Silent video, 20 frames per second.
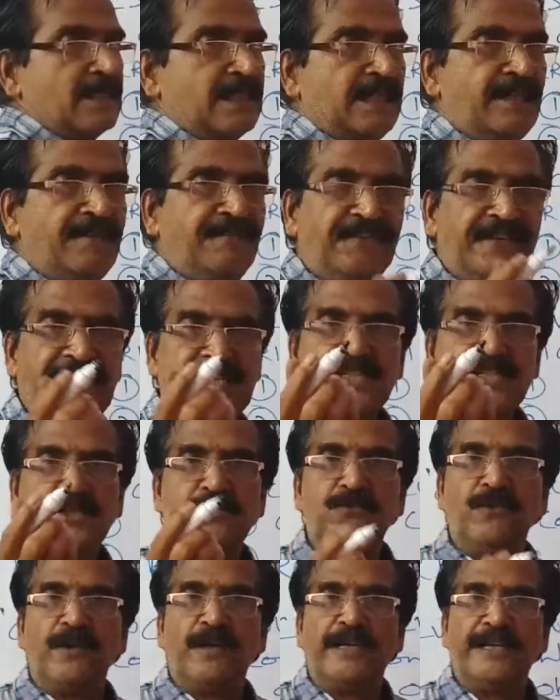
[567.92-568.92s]
See
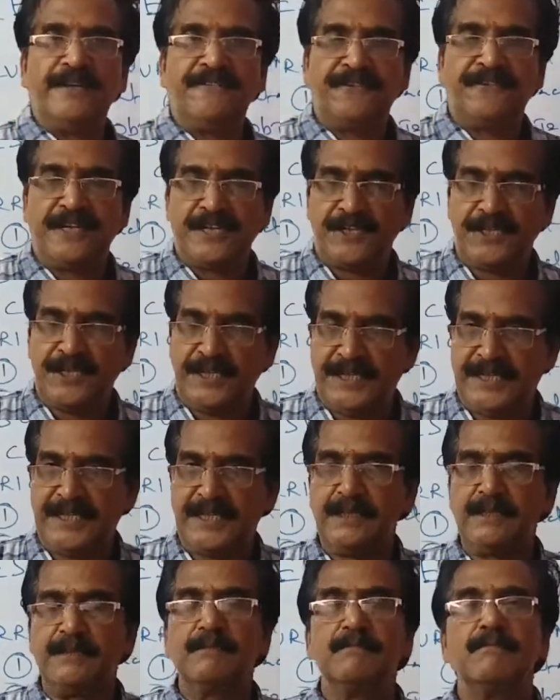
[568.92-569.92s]
friends, you are a
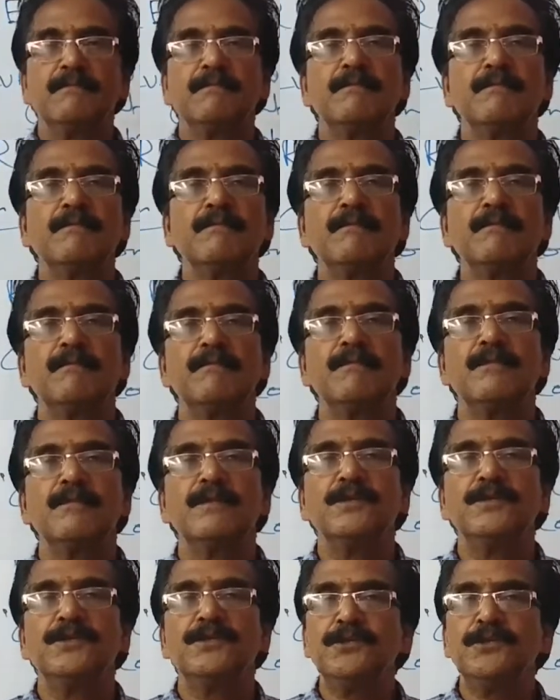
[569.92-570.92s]
fresher,
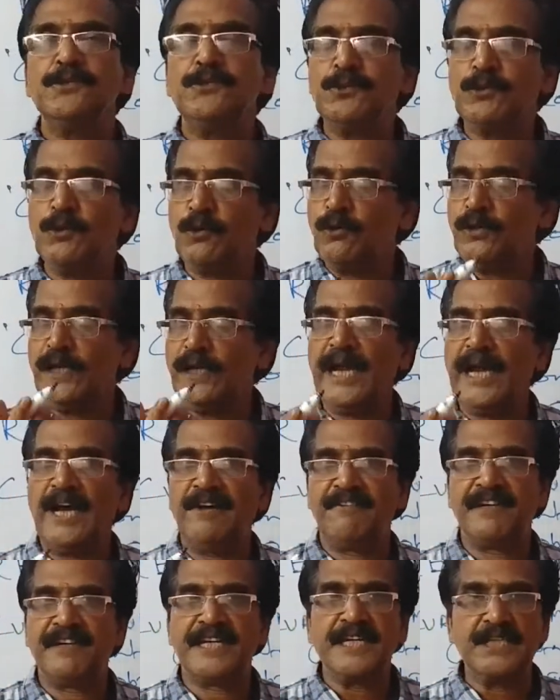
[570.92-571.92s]
you don't
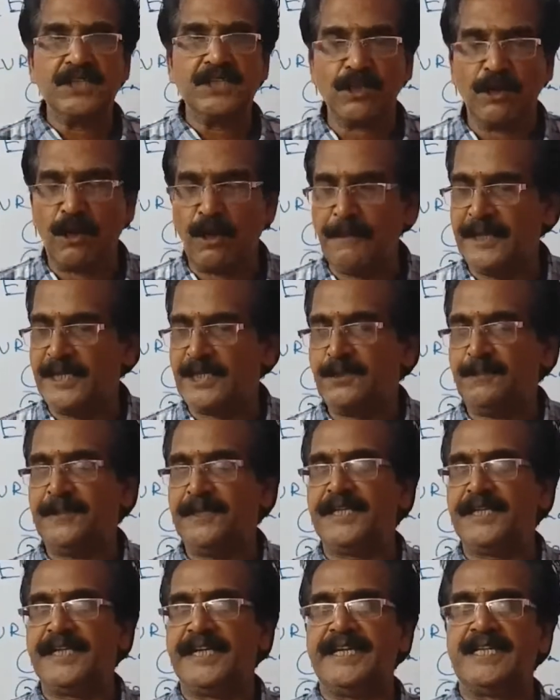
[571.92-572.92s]
have any job
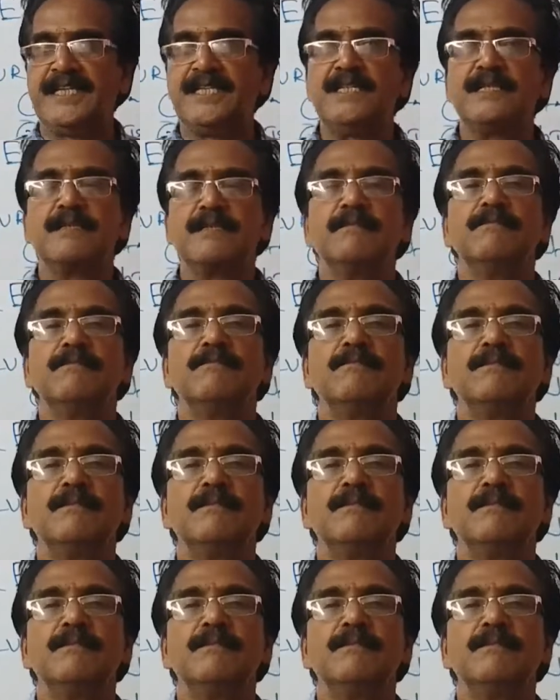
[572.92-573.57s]
experience,